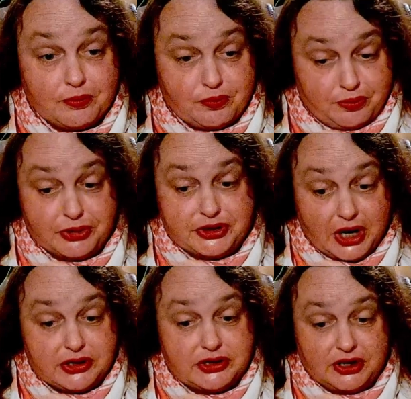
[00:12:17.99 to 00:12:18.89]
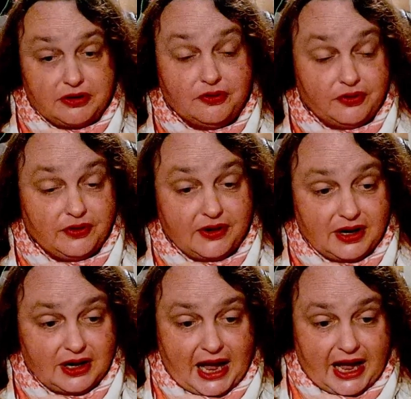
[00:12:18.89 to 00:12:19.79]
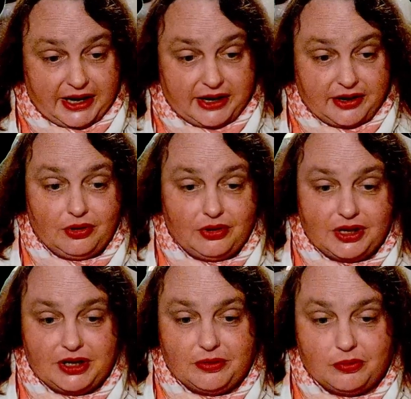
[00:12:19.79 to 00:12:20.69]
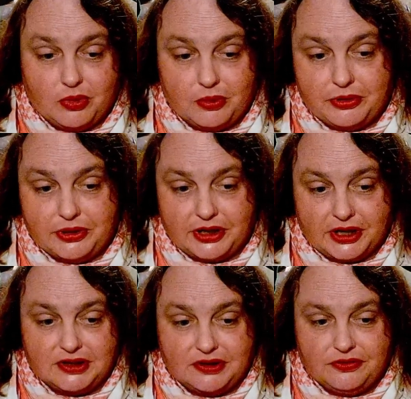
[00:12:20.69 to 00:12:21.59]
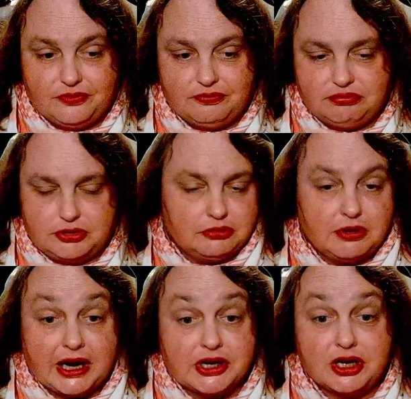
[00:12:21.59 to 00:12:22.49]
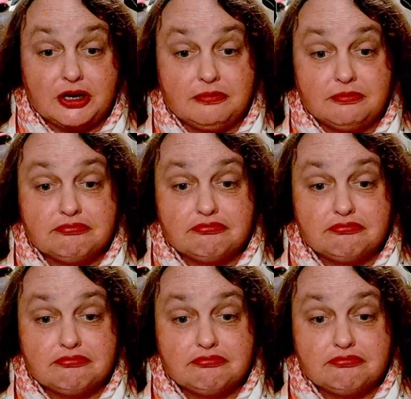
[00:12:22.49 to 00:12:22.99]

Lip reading: productive angle, in a more productive direction.